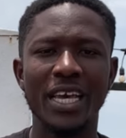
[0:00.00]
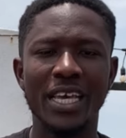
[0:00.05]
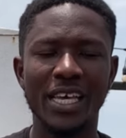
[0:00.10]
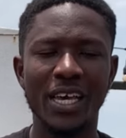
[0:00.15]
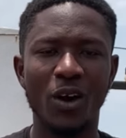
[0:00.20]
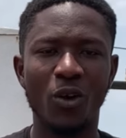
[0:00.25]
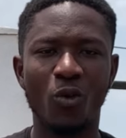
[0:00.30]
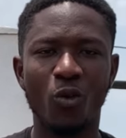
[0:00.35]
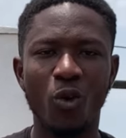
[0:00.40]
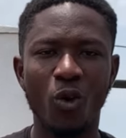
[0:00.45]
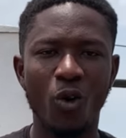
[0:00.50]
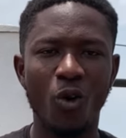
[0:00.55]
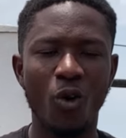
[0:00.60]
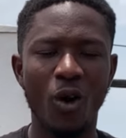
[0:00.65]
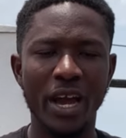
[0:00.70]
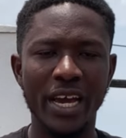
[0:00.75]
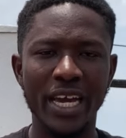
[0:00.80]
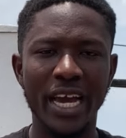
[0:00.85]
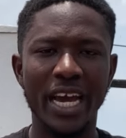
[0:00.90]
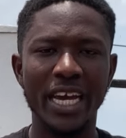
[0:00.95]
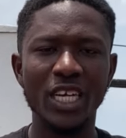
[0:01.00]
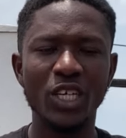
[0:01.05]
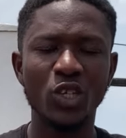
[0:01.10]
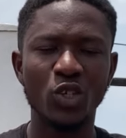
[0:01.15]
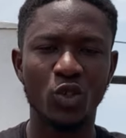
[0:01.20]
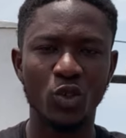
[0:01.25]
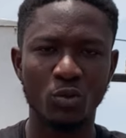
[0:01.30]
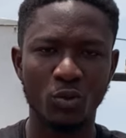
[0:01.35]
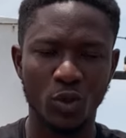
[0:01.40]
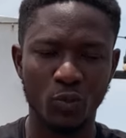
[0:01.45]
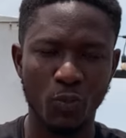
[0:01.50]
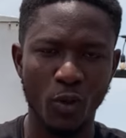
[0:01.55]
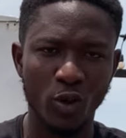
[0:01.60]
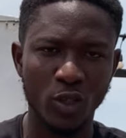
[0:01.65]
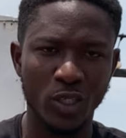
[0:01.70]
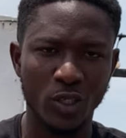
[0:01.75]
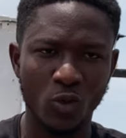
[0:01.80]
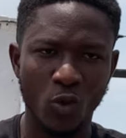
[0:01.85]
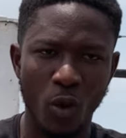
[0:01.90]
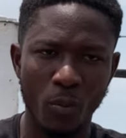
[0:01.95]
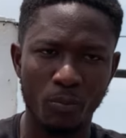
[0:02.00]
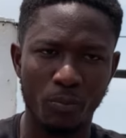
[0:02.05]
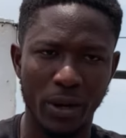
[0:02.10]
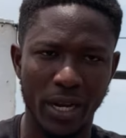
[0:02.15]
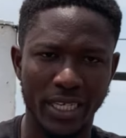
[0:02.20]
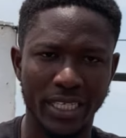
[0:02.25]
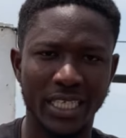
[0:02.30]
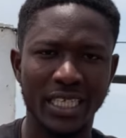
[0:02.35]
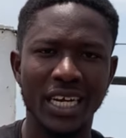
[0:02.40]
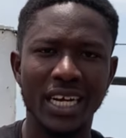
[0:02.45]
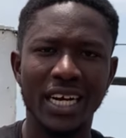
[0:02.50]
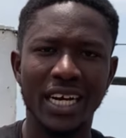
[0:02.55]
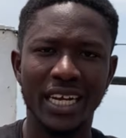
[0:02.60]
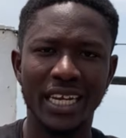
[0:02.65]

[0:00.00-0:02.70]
ye ko ye Indium Sports Complex